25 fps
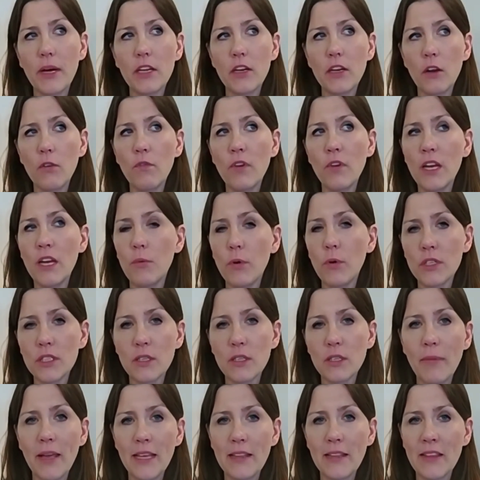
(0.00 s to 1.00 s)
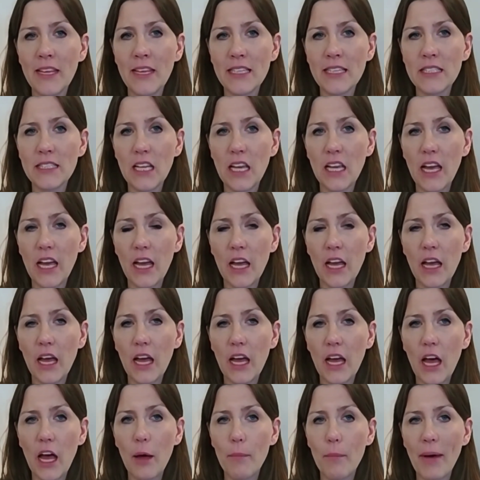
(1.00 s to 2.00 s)
but I don't really want to make this
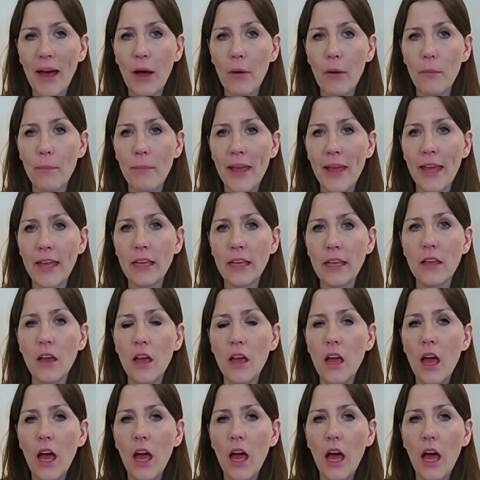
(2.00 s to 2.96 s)
about me.